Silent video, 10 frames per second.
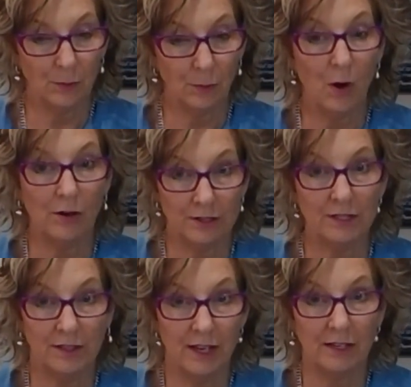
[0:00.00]

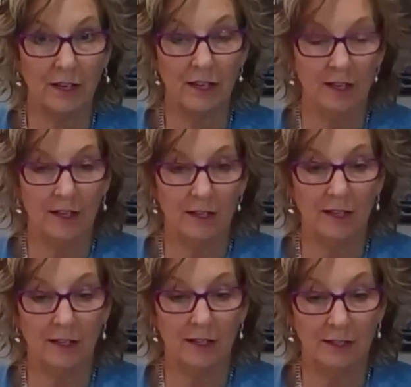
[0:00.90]
warranted then
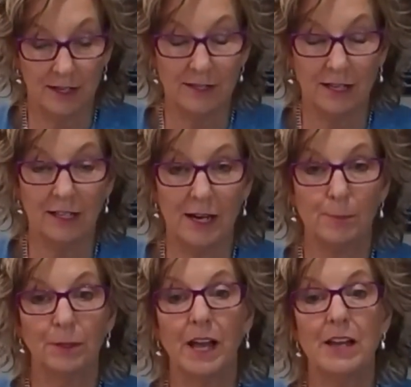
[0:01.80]
a second
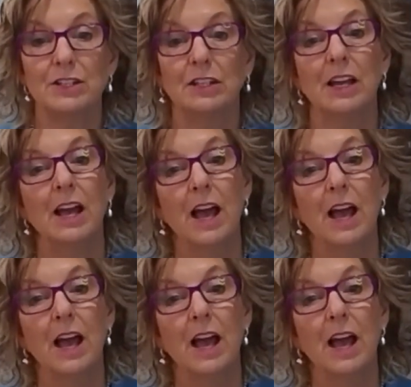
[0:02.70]
application.